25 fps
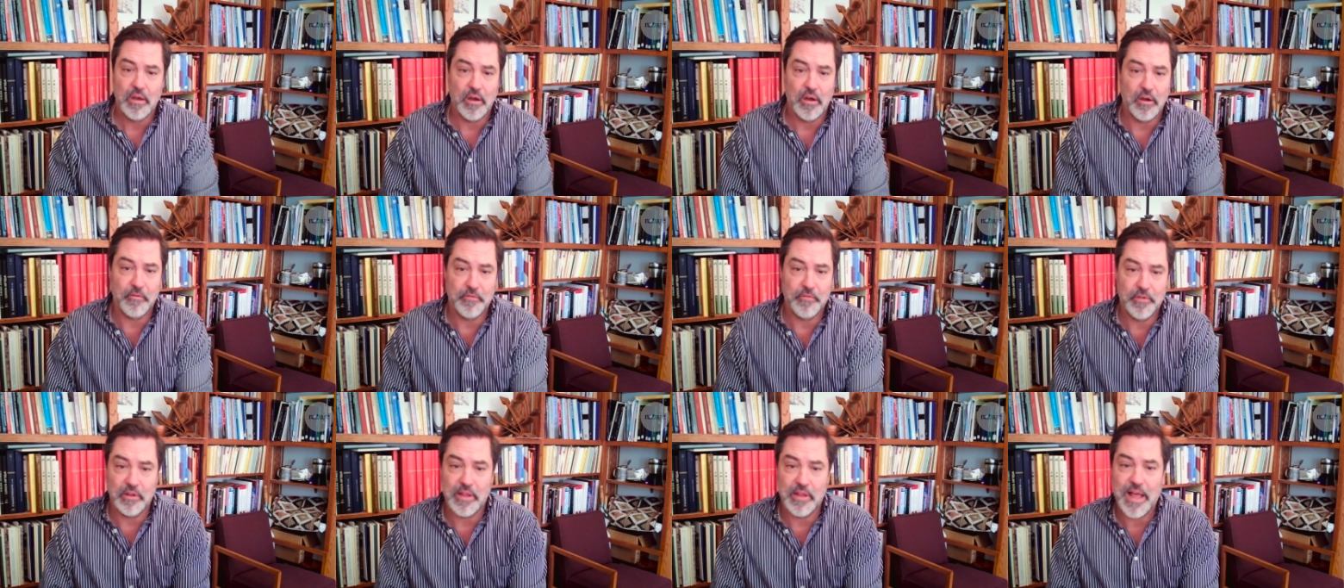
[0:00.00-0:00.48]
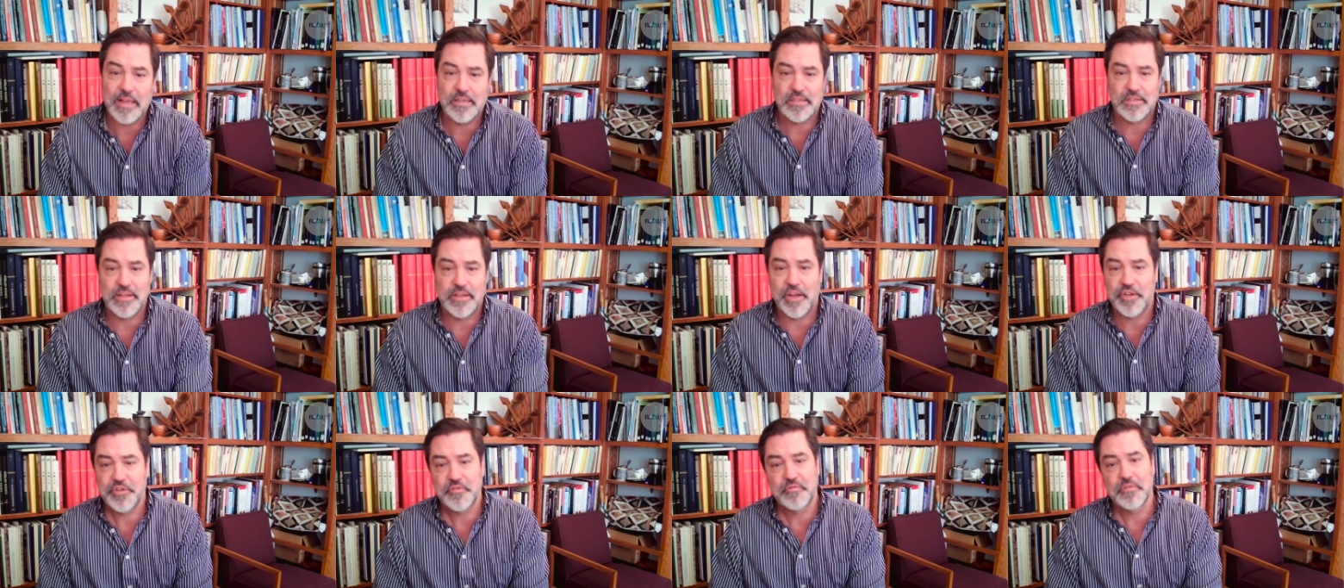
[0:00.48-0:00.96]
of the last
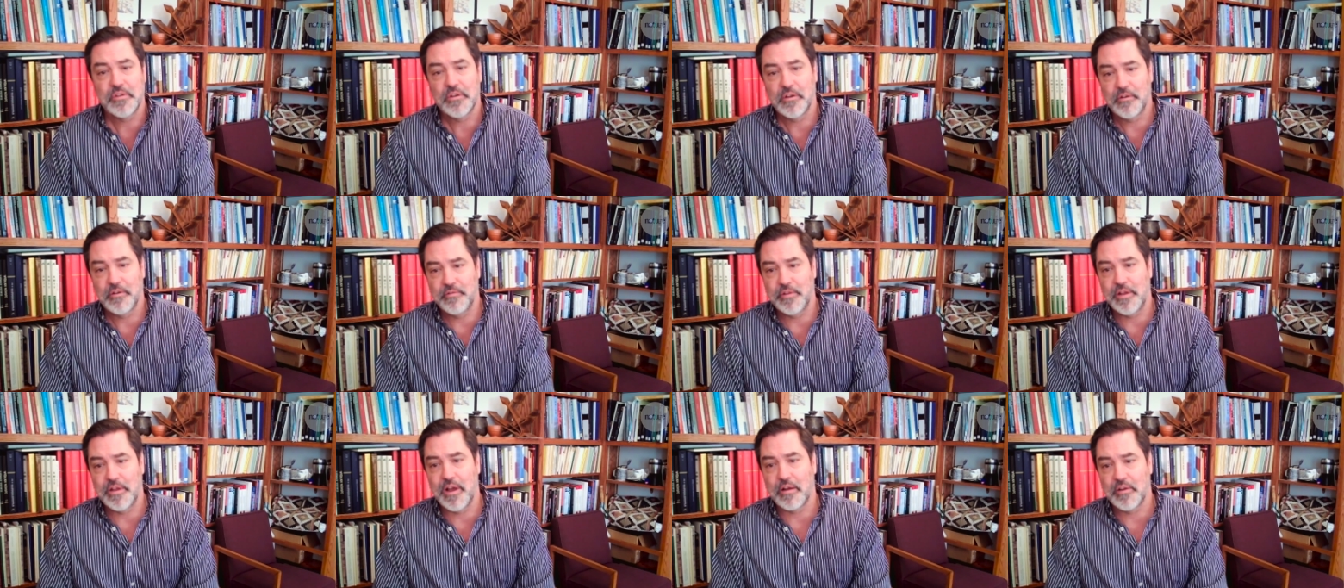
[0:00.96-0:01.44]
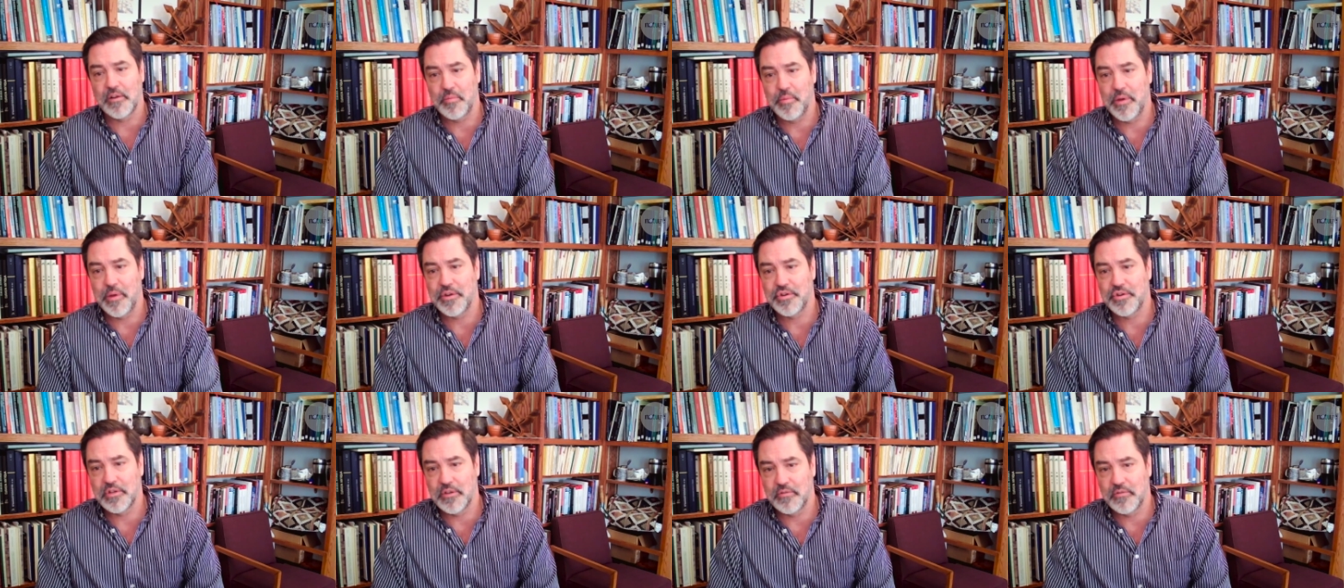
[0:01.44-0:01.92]
stage of the
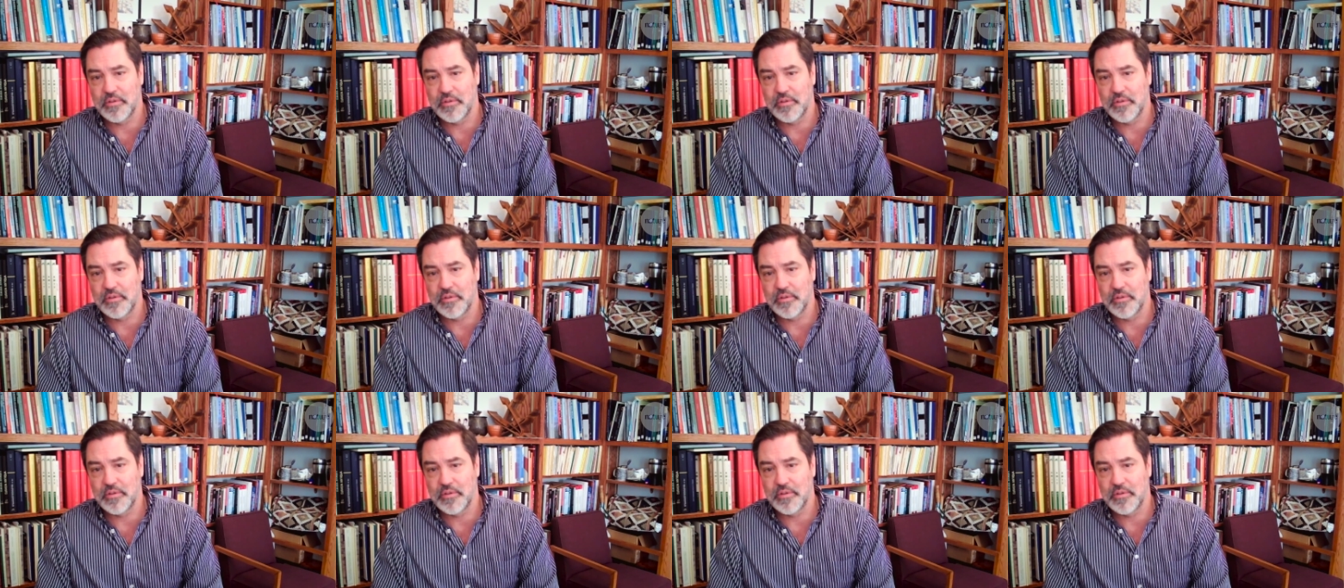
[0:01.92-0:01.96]
occupation